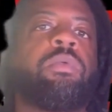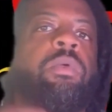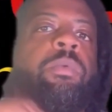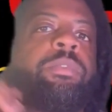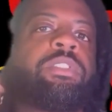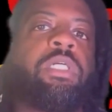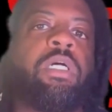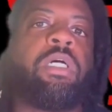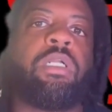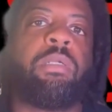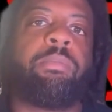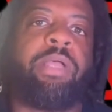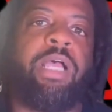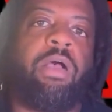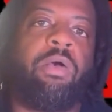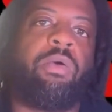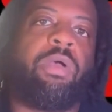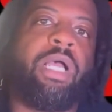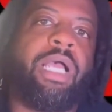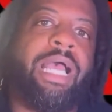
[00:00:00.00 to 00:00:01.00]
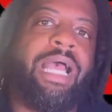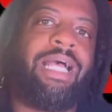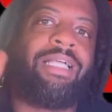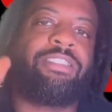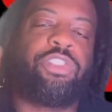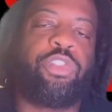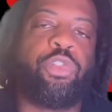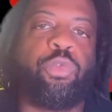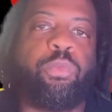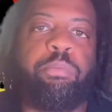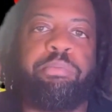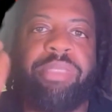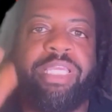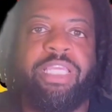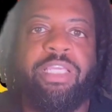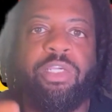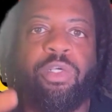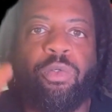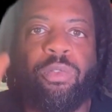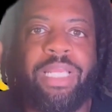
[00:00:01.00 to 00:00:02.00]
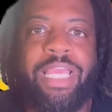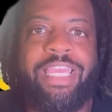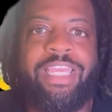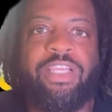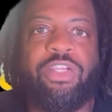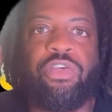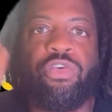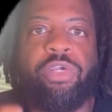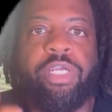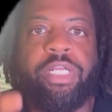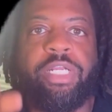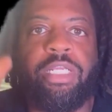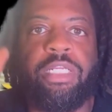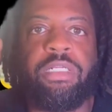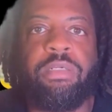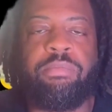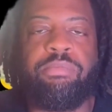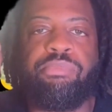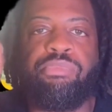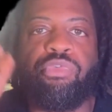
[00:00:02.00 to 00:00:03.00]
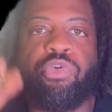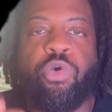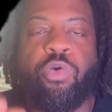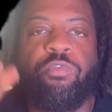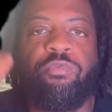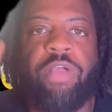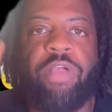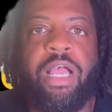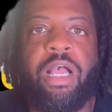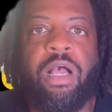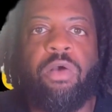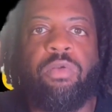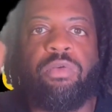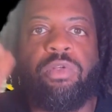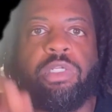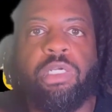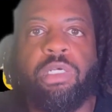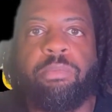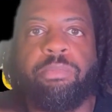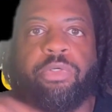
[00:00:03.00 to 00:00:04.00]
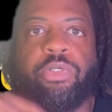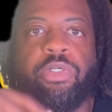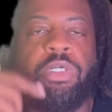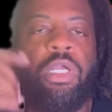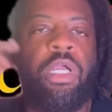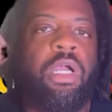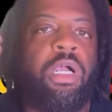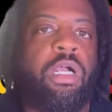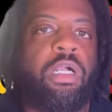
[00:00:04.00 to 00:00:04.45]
What we're talking about, how to build a credit profile number,